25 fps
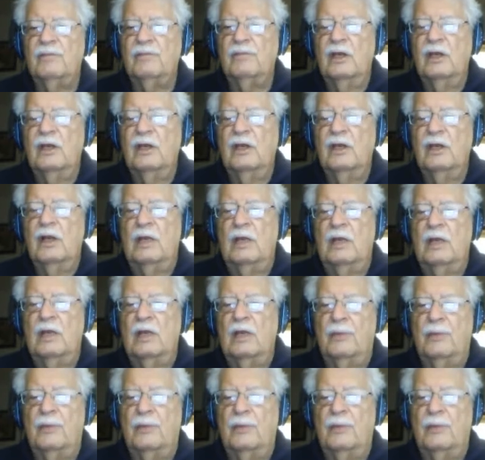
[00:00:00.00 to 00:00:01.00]
We
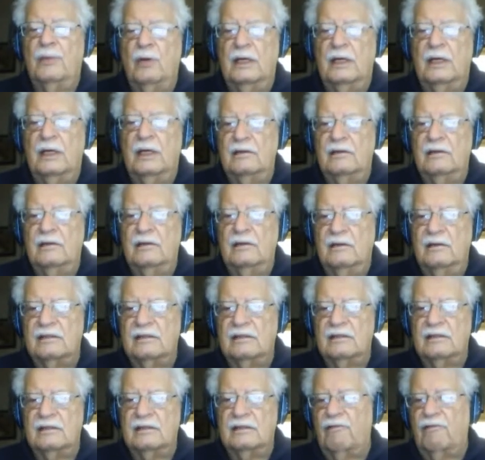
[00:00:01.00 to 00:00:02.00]
put the
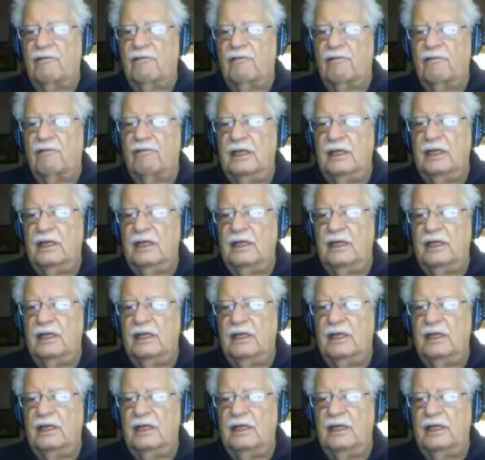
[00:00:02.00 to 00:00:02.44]
selfie